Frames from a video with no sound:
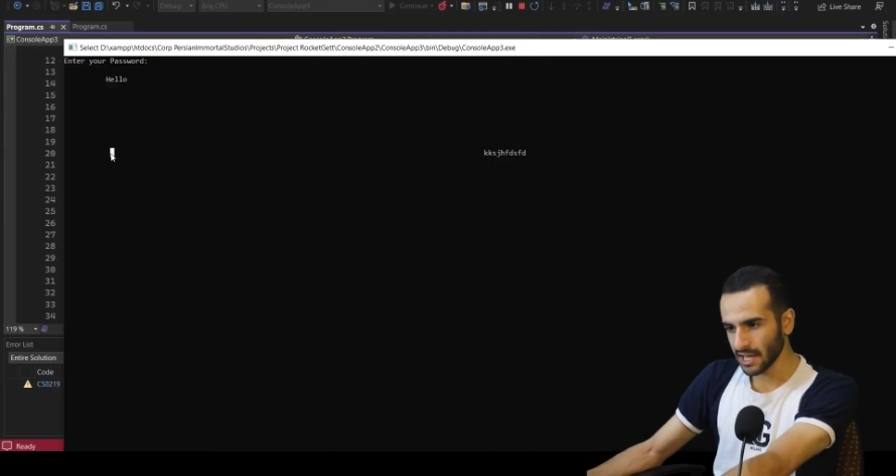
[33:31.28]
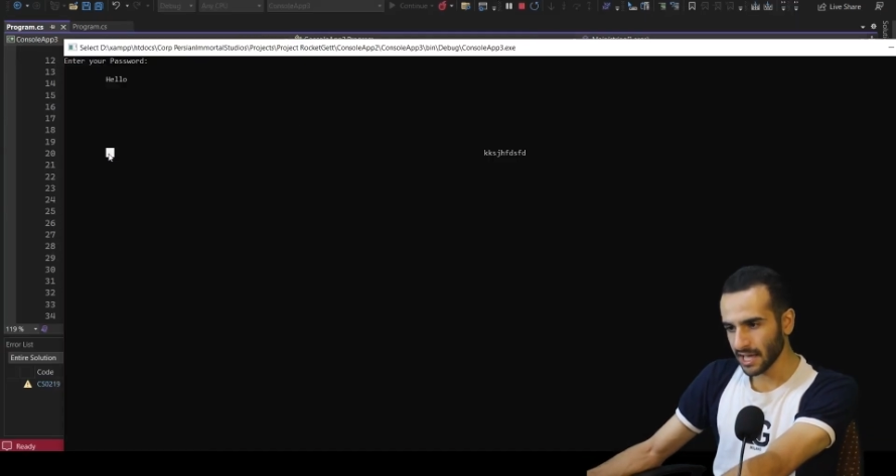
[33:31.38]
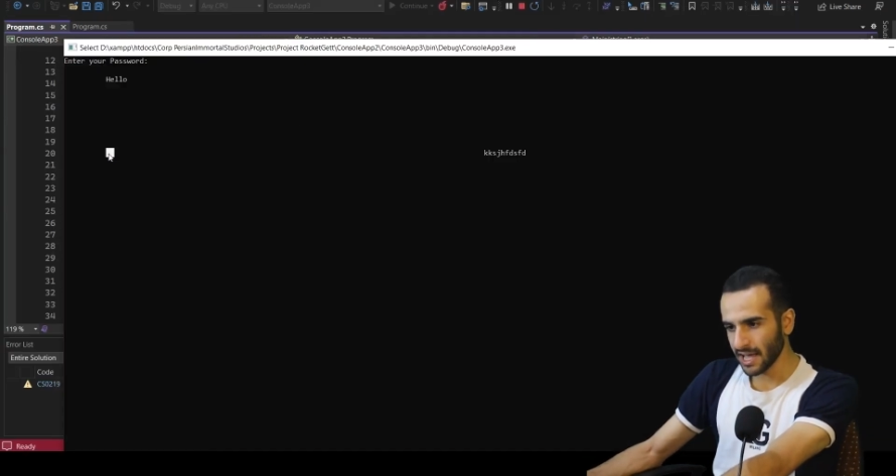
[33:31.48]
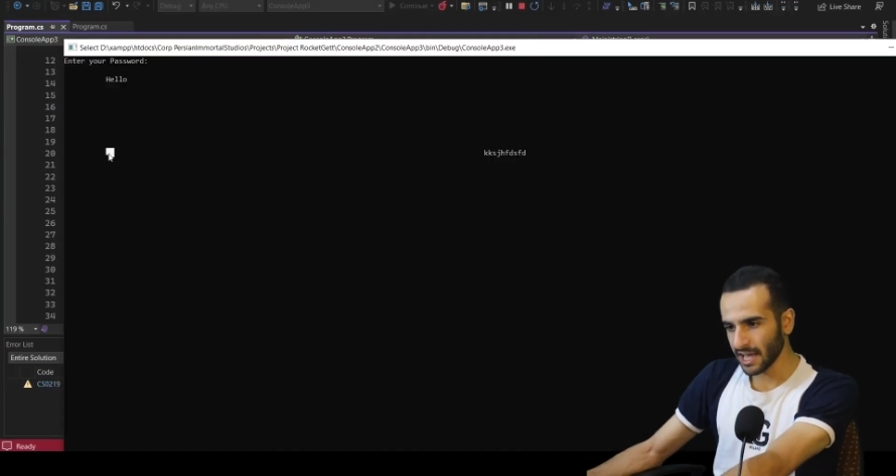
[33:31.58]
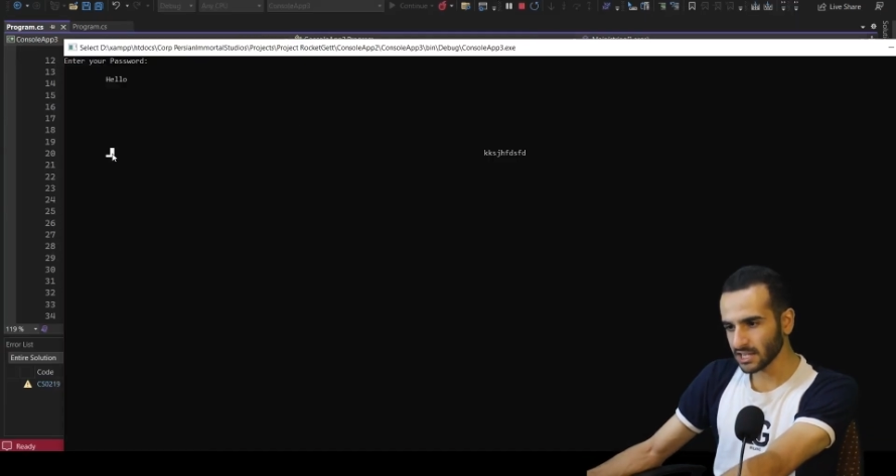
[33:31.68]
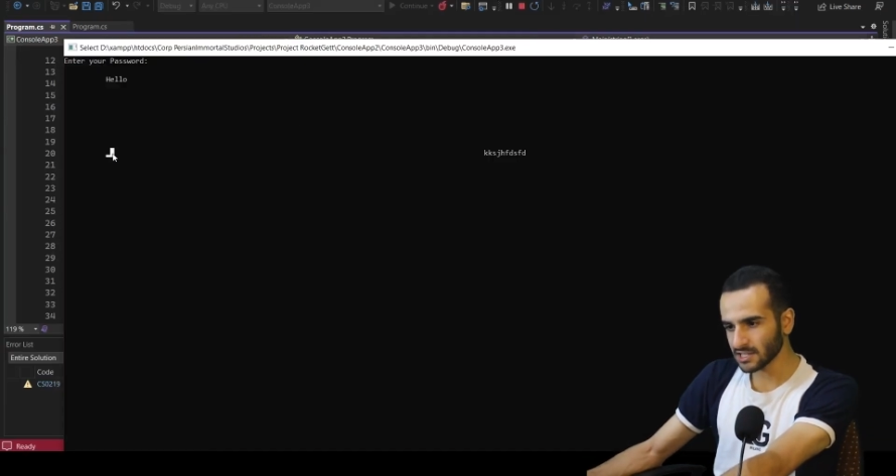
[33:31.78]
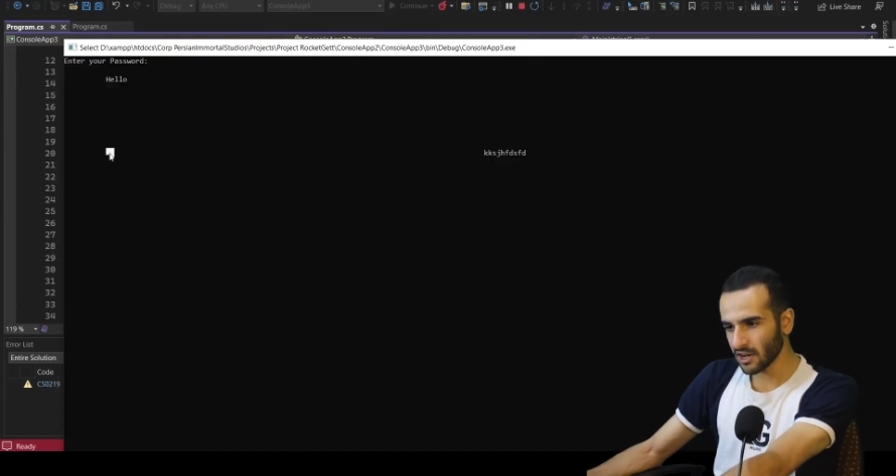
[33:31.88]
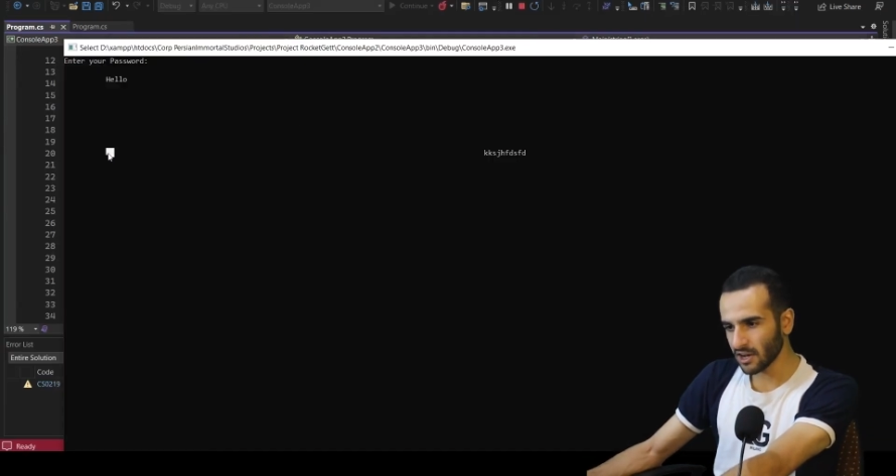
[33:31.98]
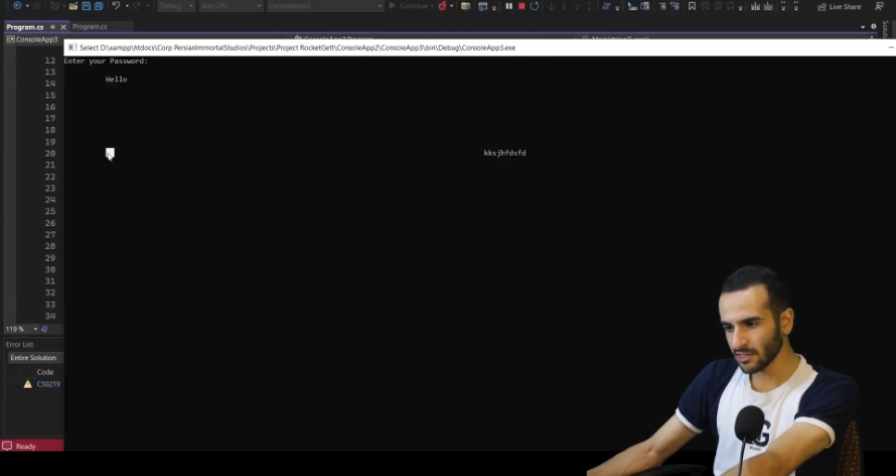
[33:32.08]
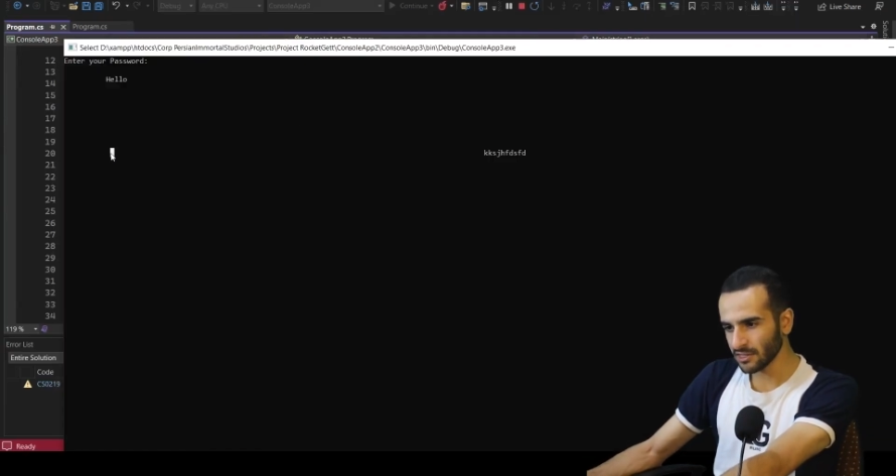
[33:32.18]
It's
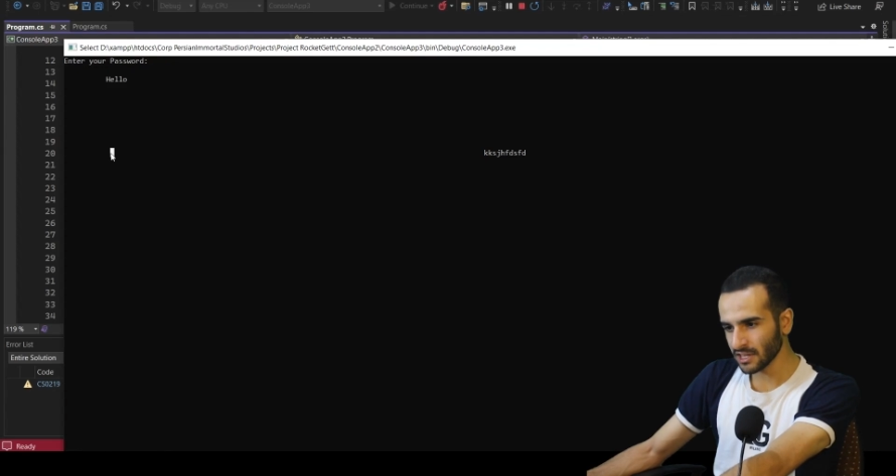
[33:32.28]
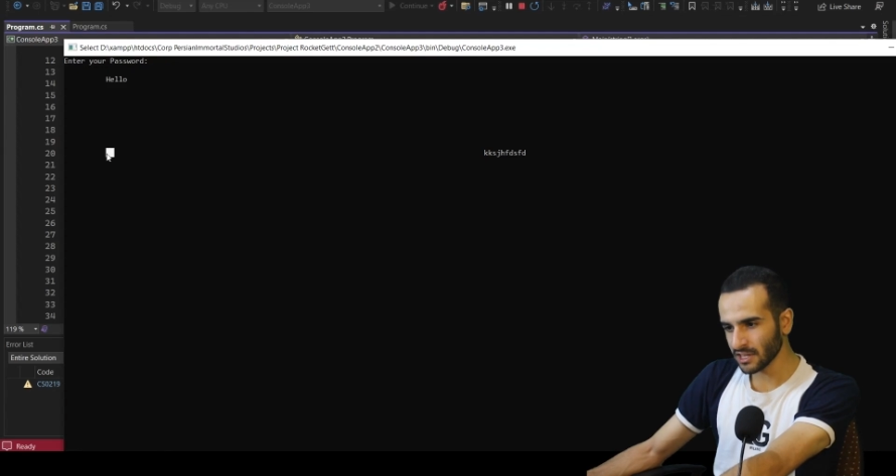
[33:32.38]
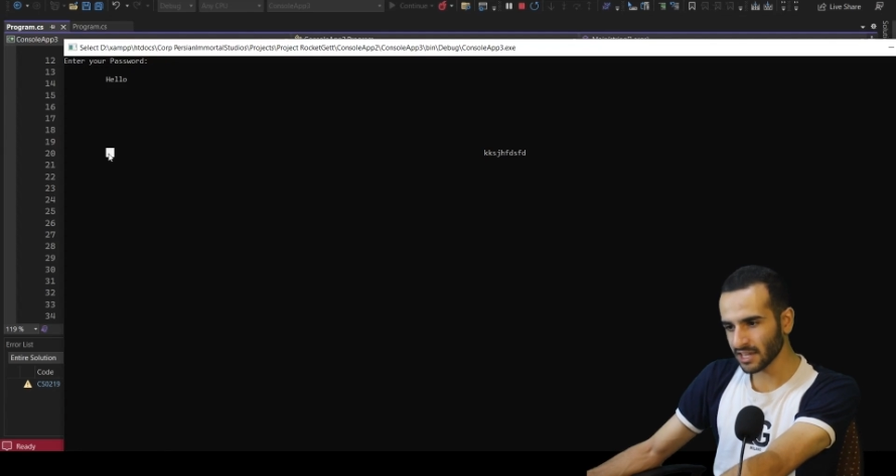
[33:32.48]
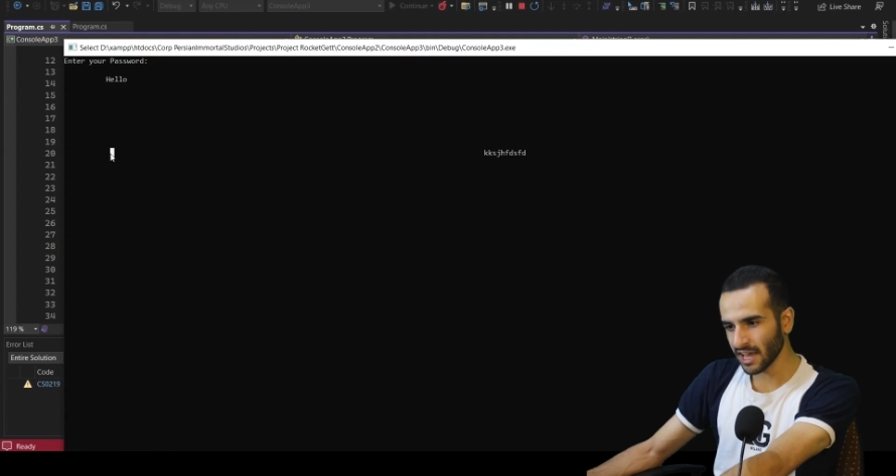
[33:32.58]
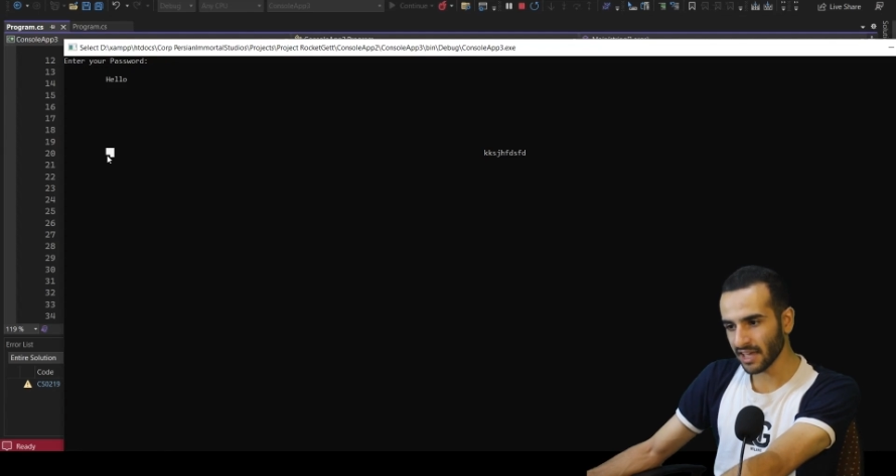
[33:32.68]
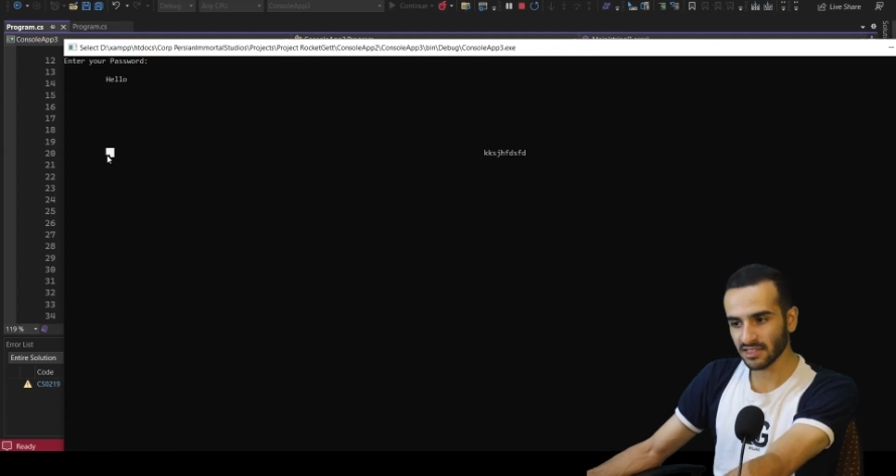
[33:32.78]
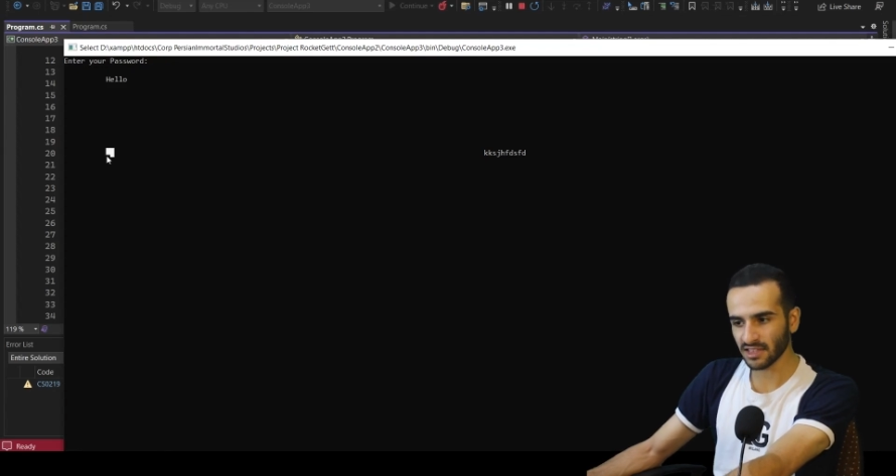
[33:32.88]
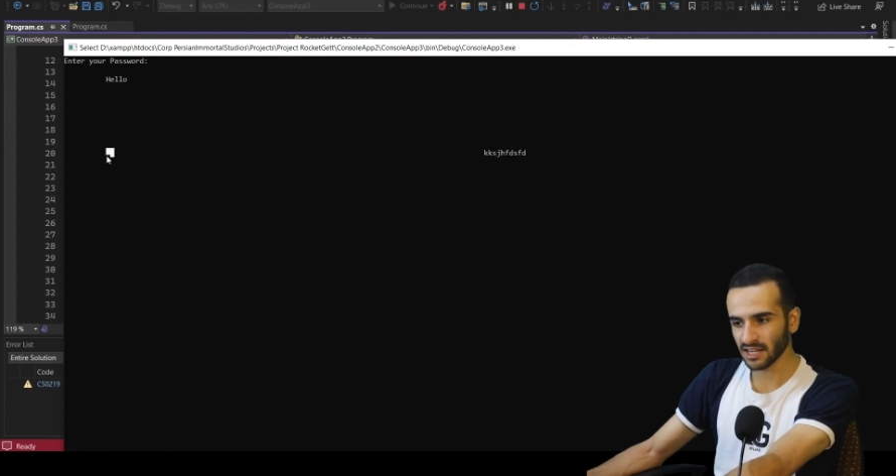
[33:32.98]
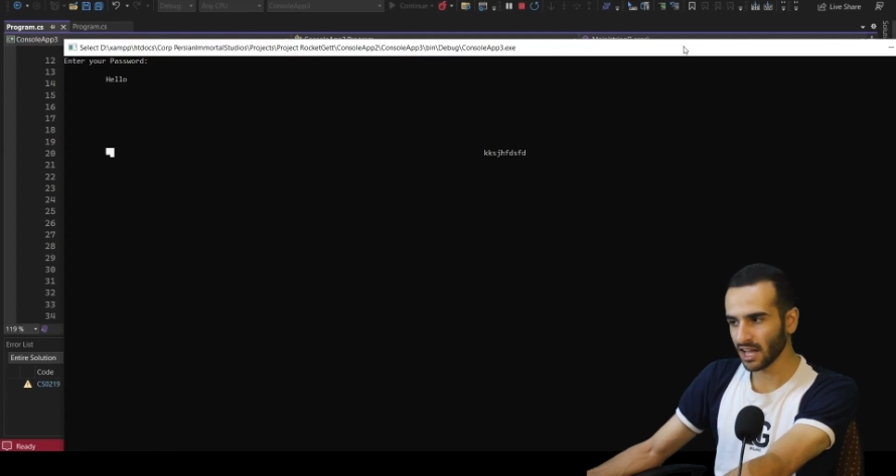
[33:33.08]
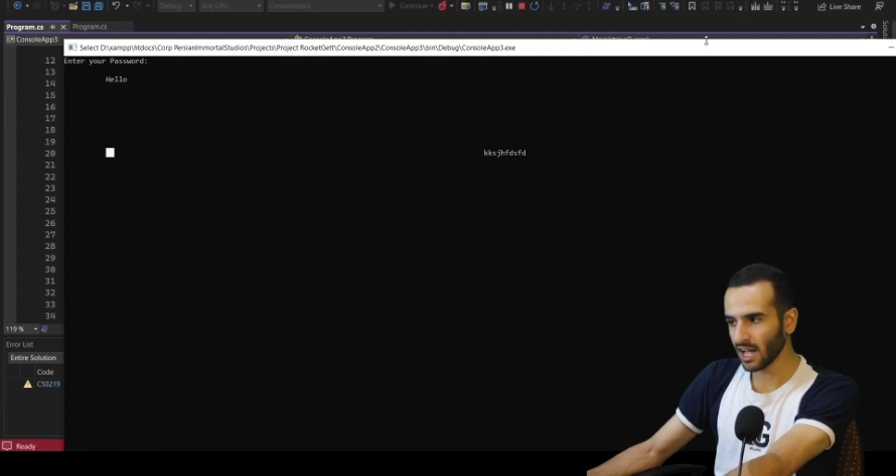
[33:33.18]
on the 10th
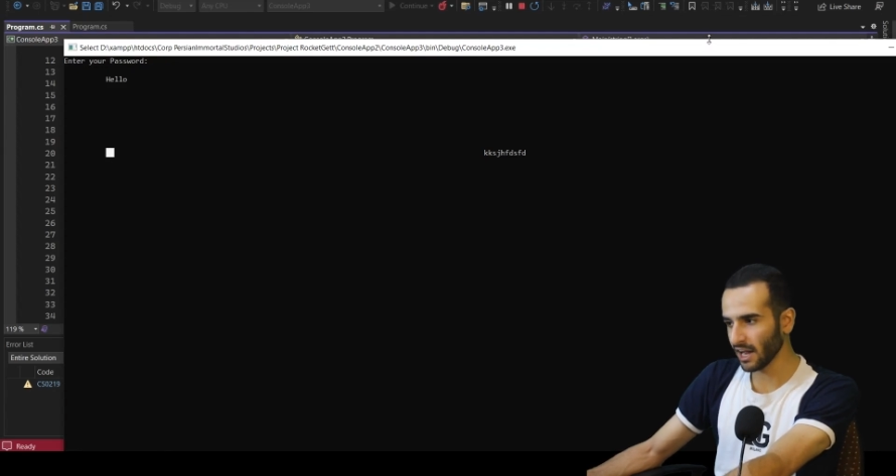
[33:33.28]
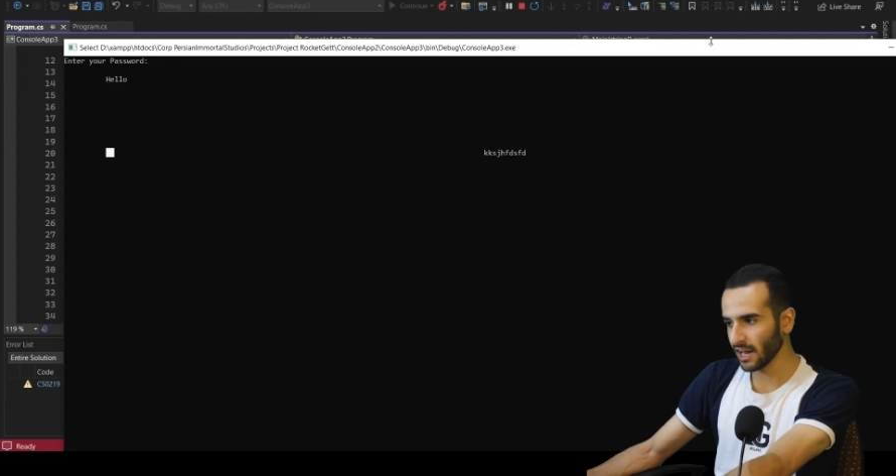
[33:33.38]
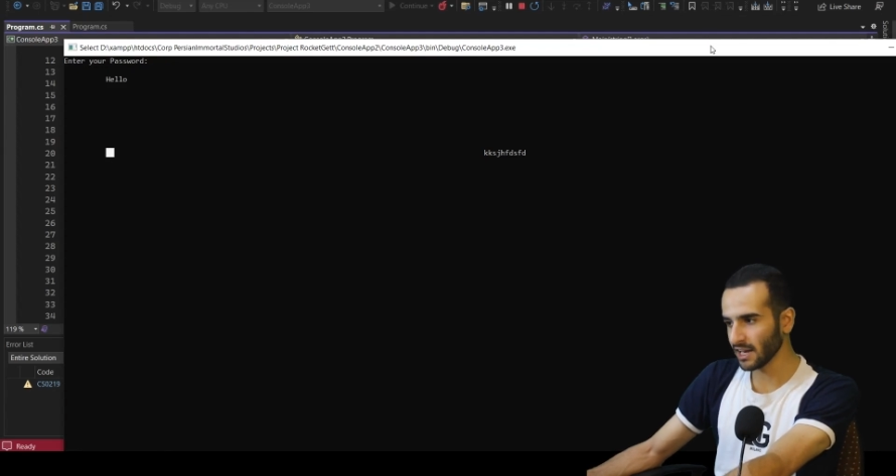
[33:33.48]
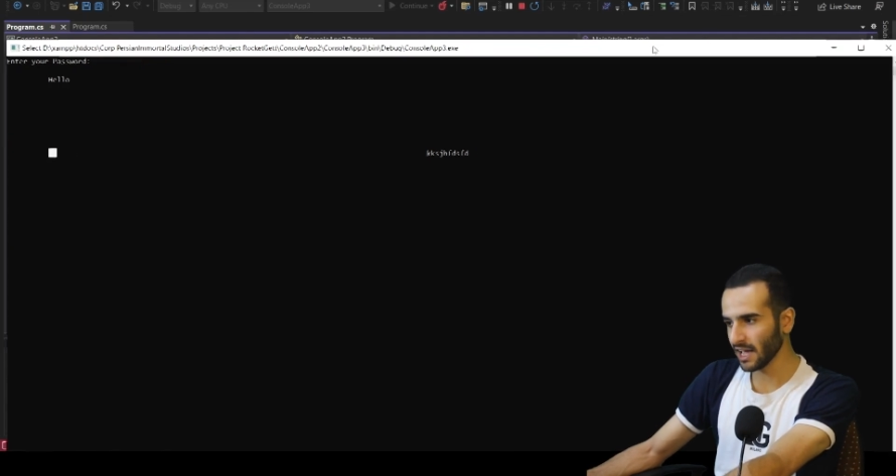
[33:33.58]
line,